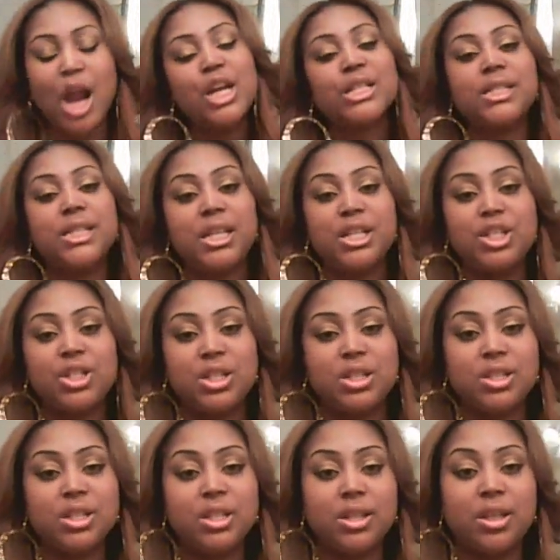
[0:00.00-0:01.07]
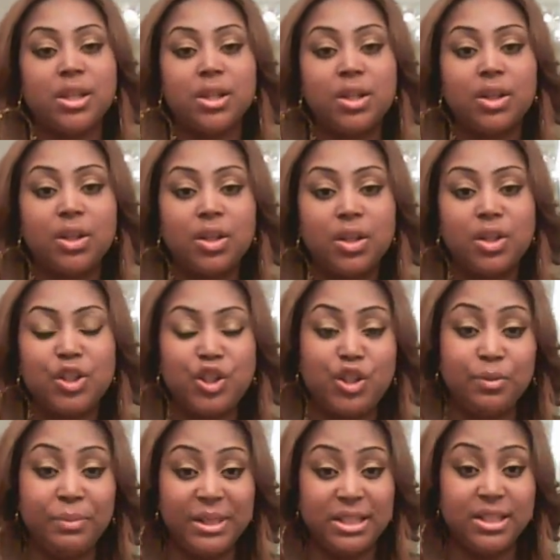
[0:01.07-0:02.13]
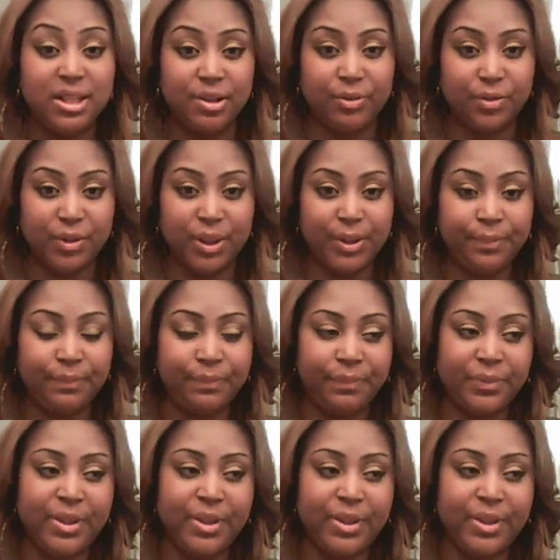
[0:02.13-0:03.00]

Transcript: our intentions should be different.